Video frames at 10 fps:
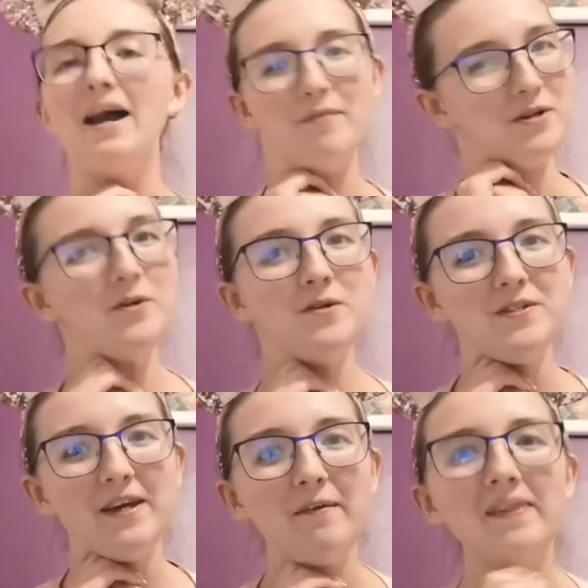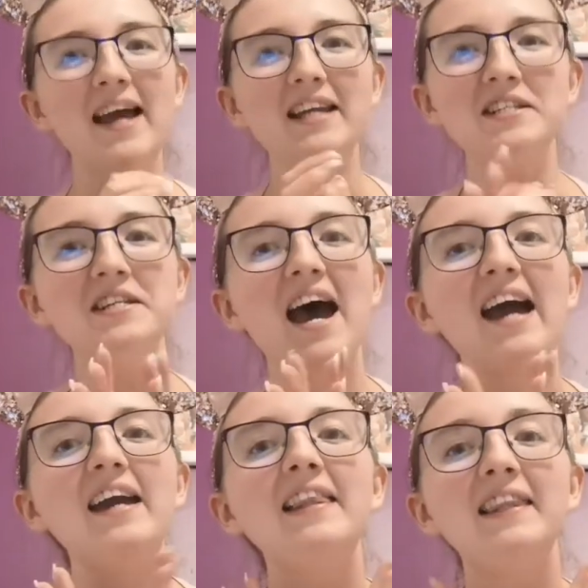I would also like to
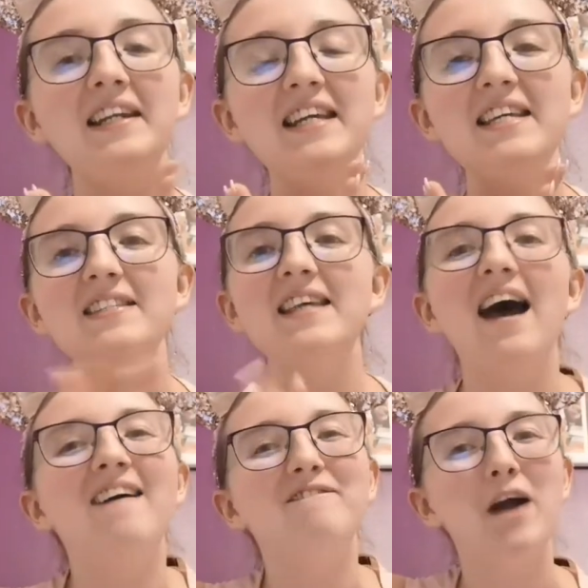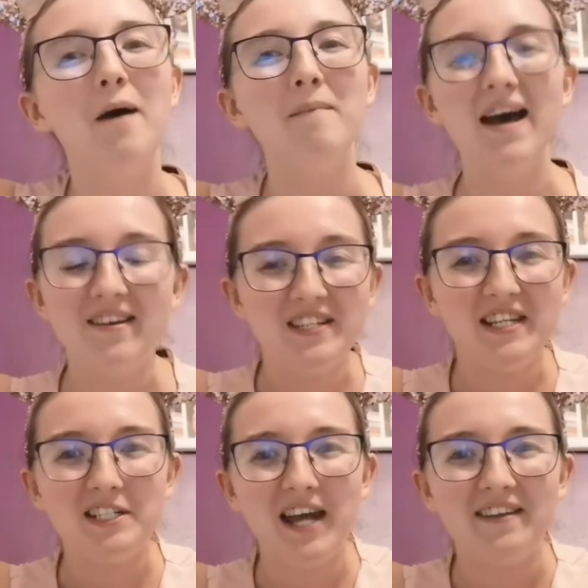tag Lenice from Elsie
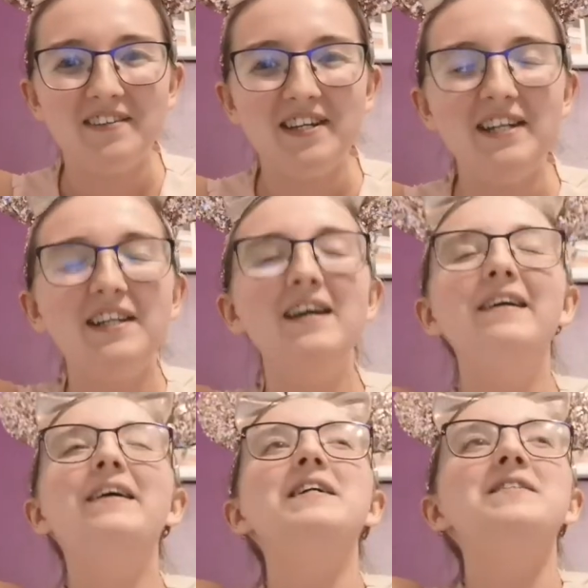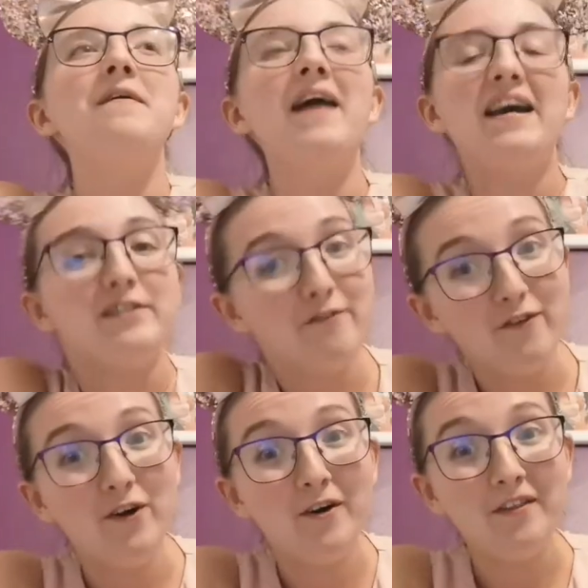Enchanted. So that is the
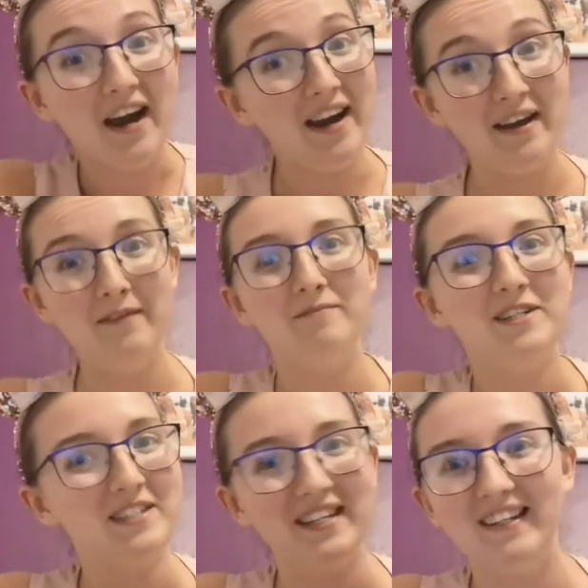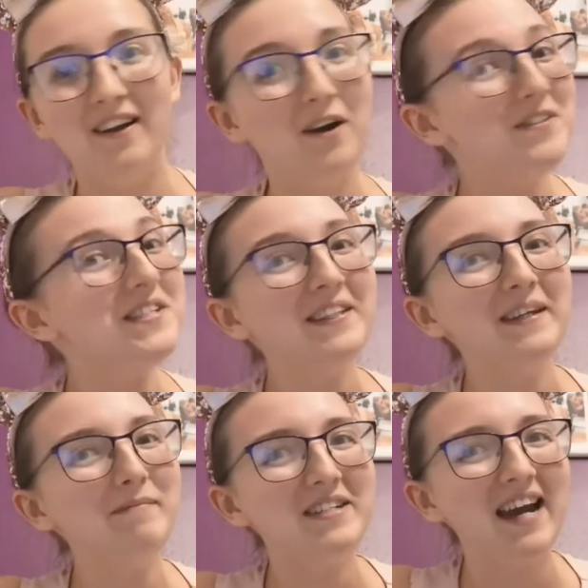4 that I'm just going to
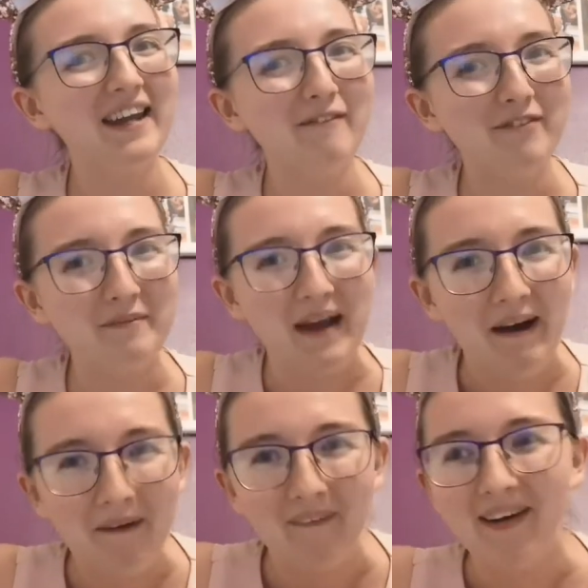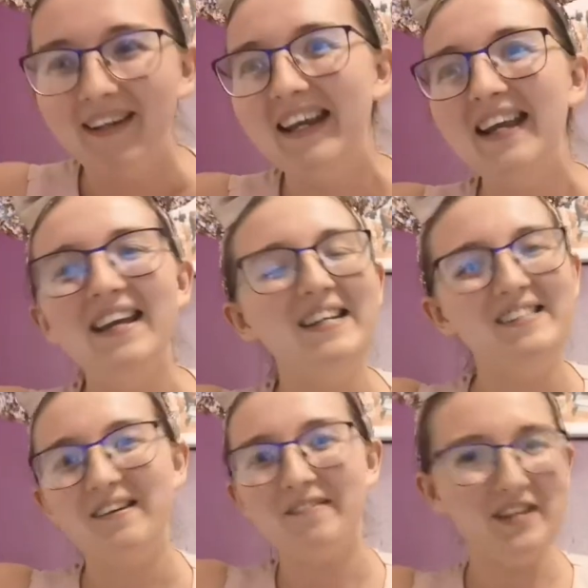constantly be tagging from now on.
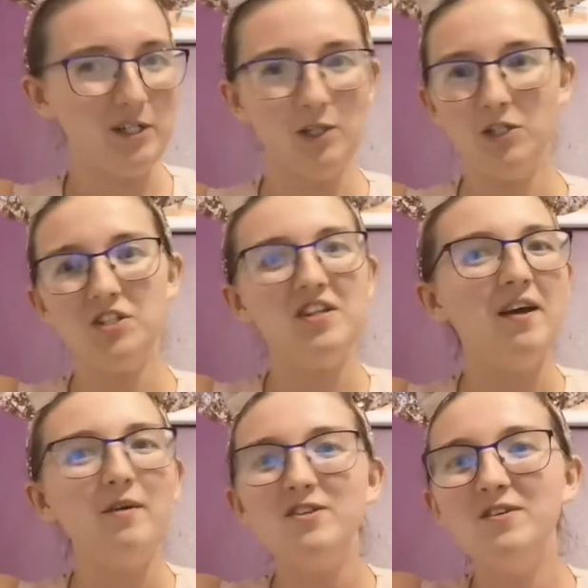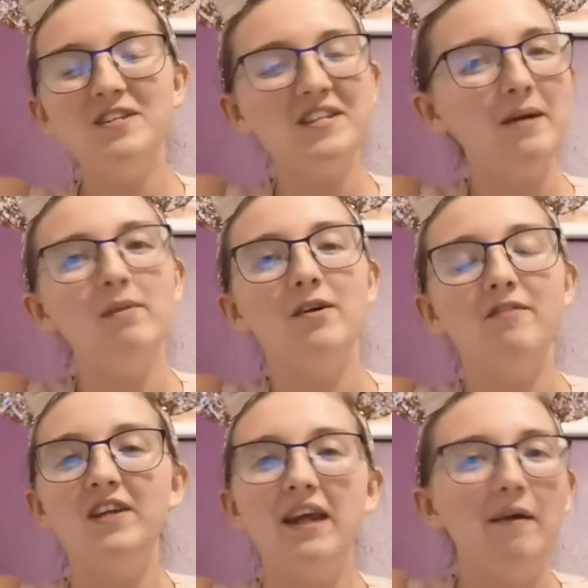So they should just know as soon as I upload
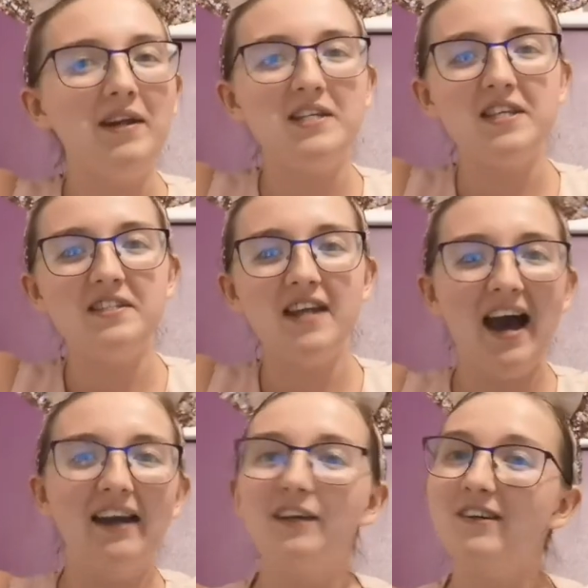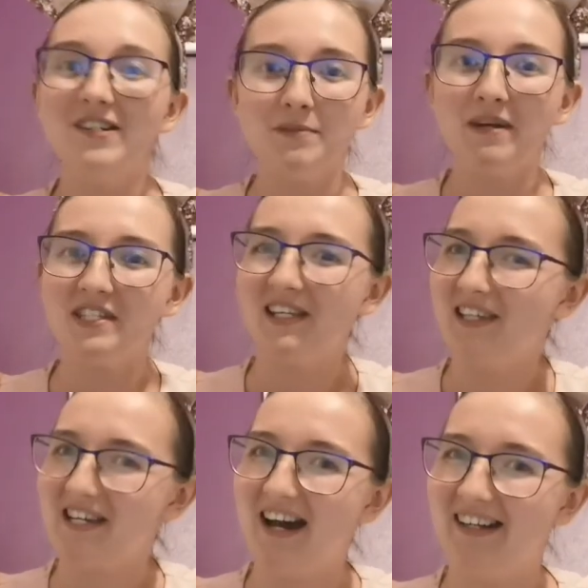a video and it says tag, you're
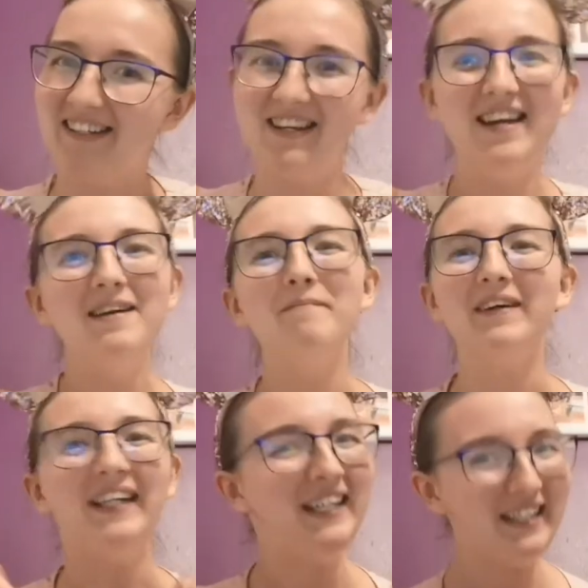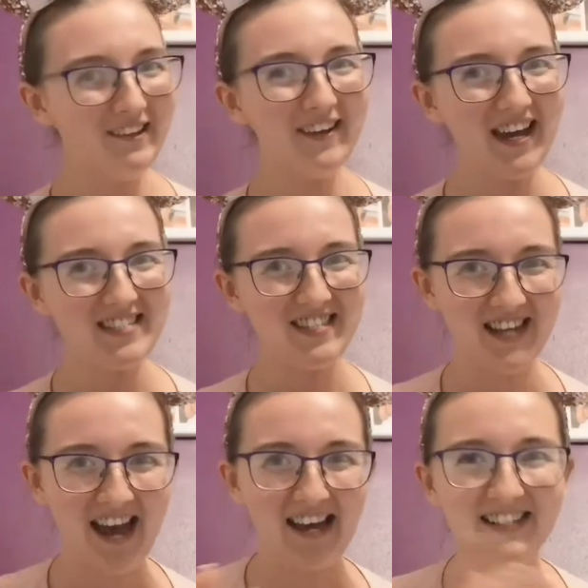automatically tagged. But you guys are
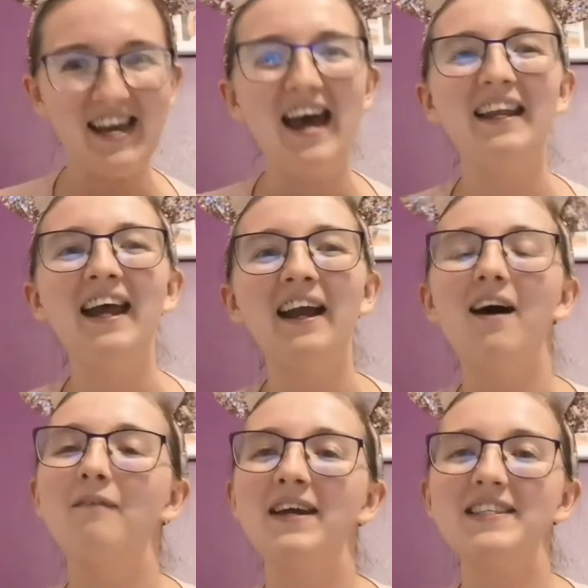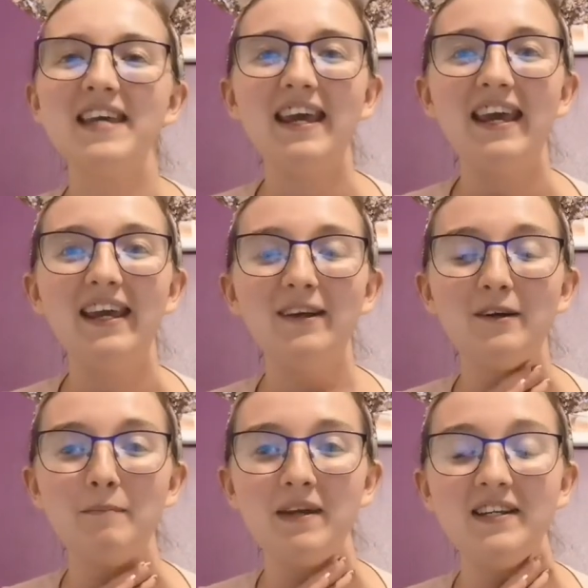tagged, and I can't wait to hear
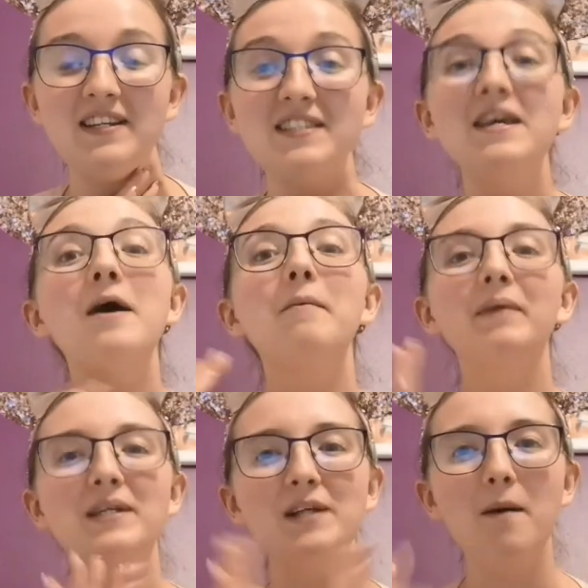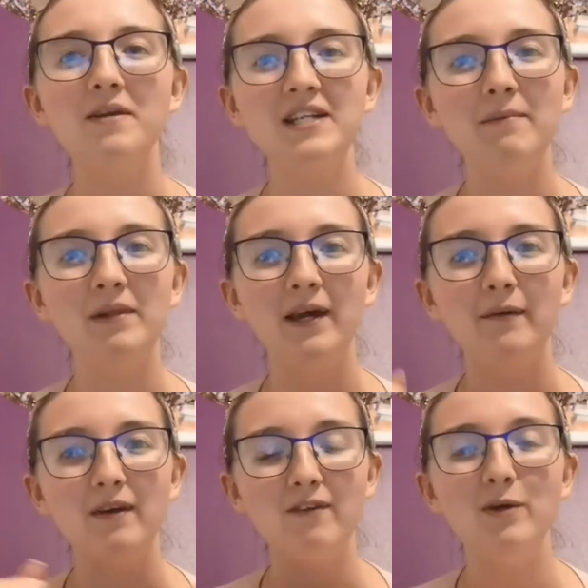your opinions. Please comment down
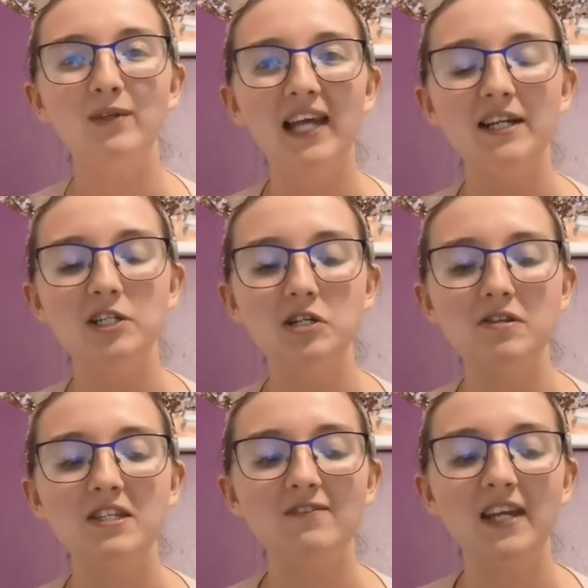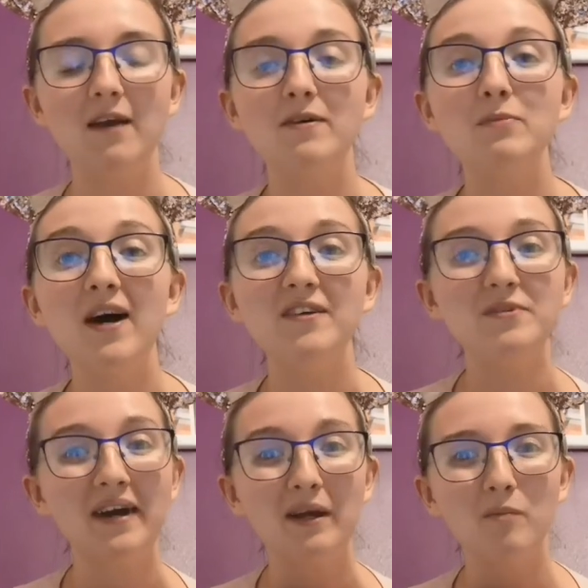below if you would like to do this video as well
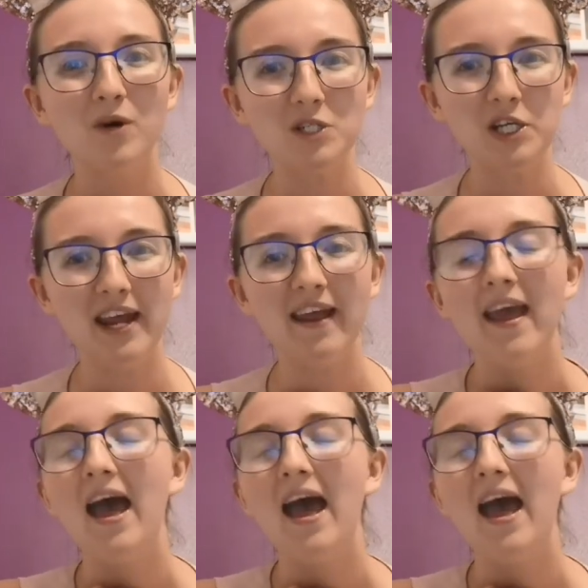so I can watch it.